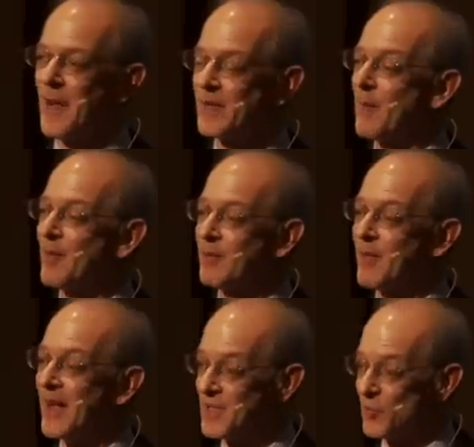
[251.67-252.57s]
accompanied
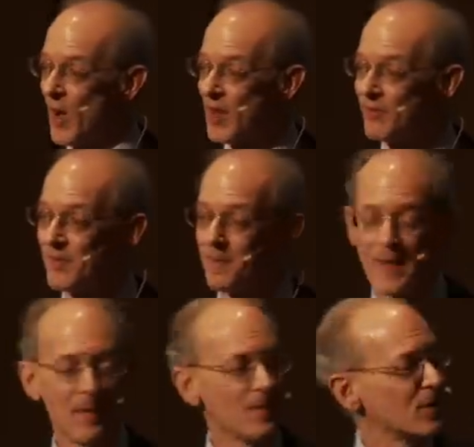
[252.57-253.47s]
by his wife,
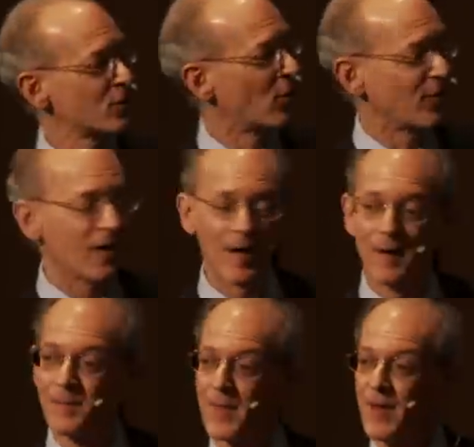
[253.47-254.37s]
Sofia
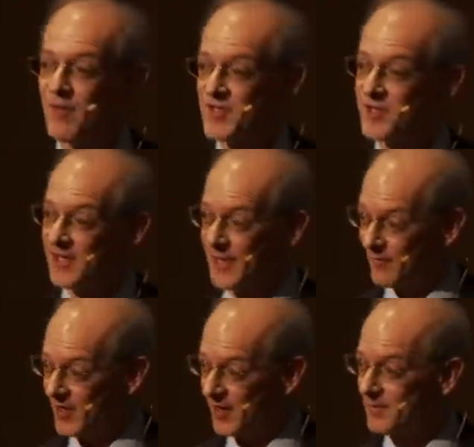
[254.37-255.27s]

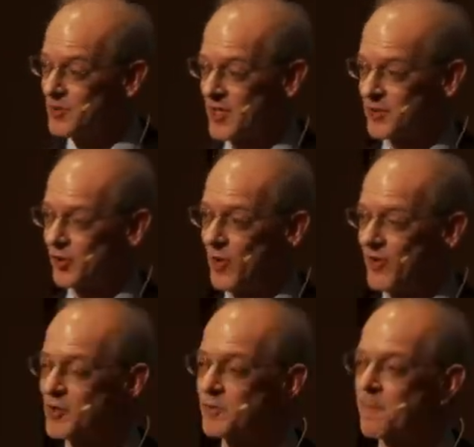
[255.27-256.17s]
Vasilyevna
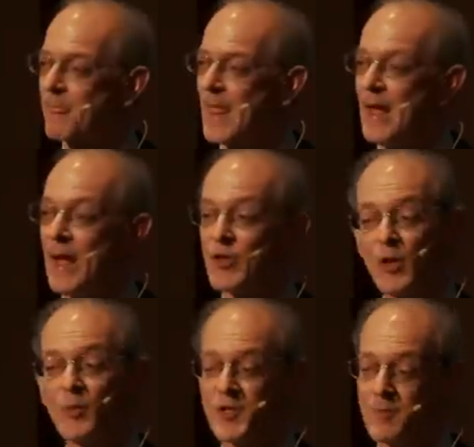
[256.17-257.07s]
Shostakovich. And
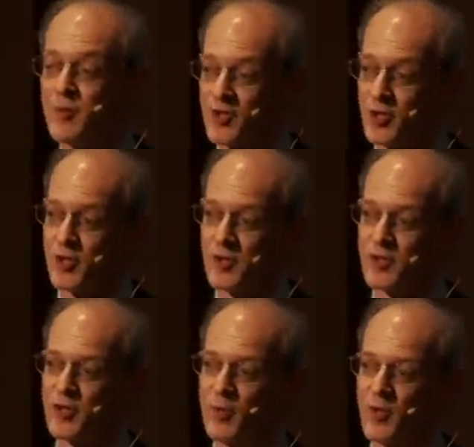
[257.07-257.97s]
she was a musician.
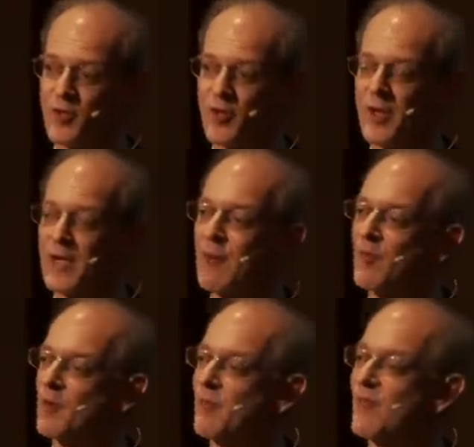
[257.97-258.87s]
She was, came
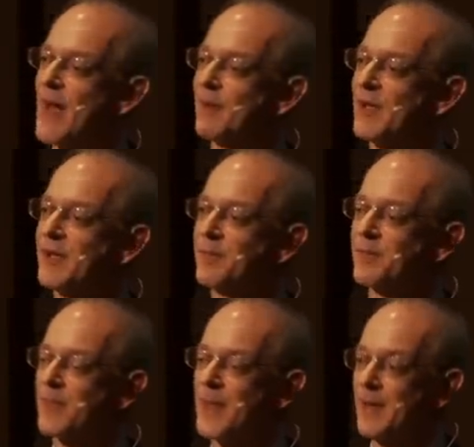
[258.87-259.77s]
from a family
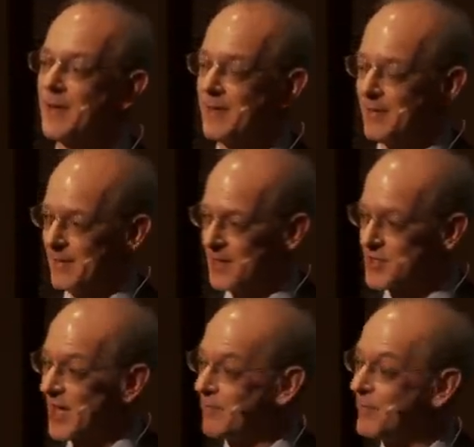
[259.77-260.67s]
in
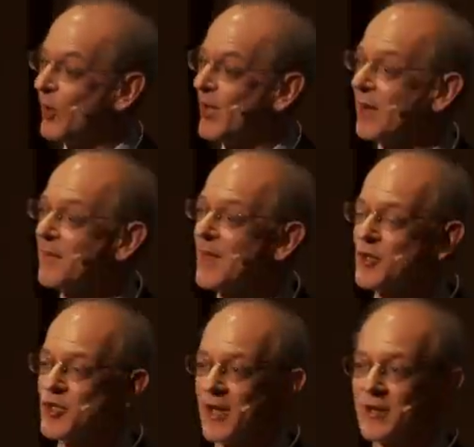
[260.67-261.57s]
Siberia.
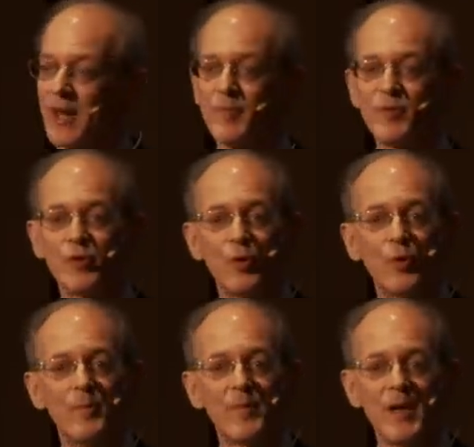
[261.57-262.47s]
She had come to
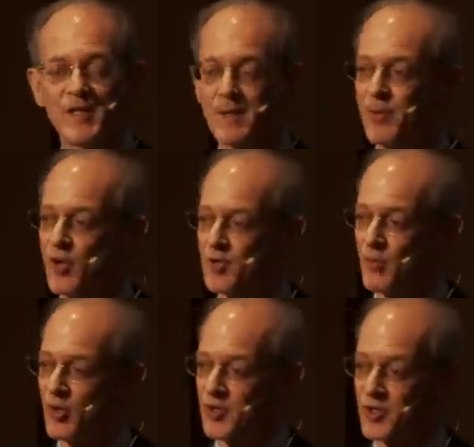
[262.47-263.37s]
St.
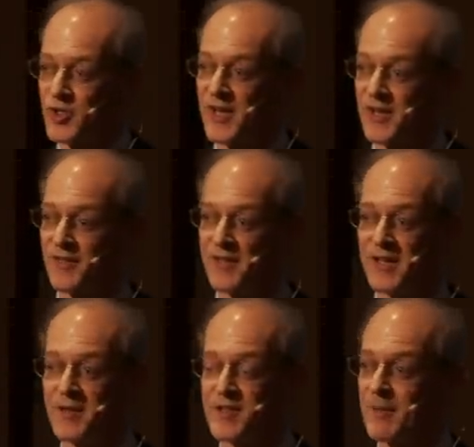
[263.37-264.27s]
Petersburg to study at
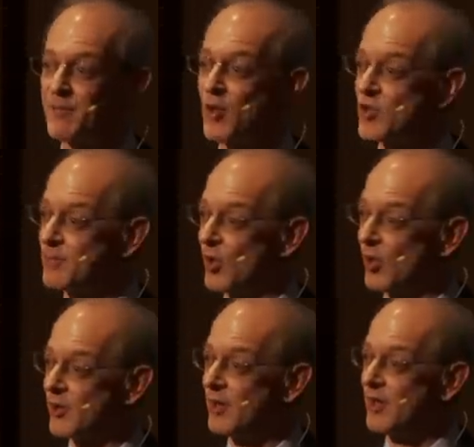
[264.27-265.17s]
the St.
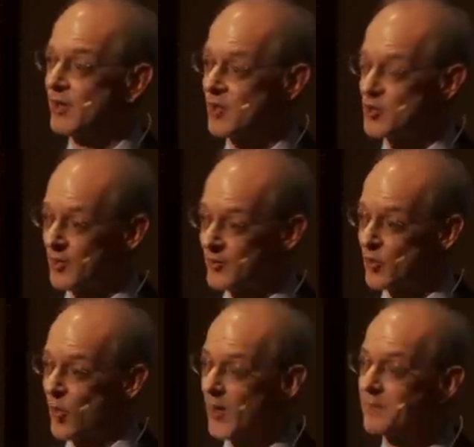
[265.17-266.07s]
Petersburg
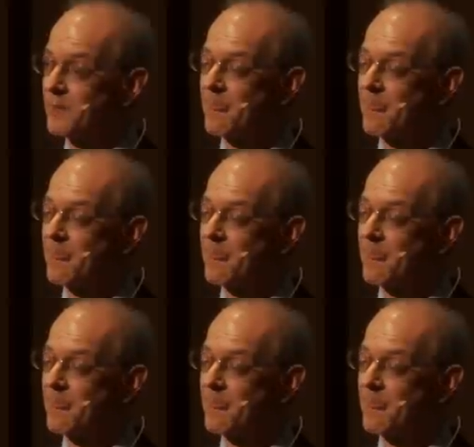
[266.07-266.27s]
Conservatory.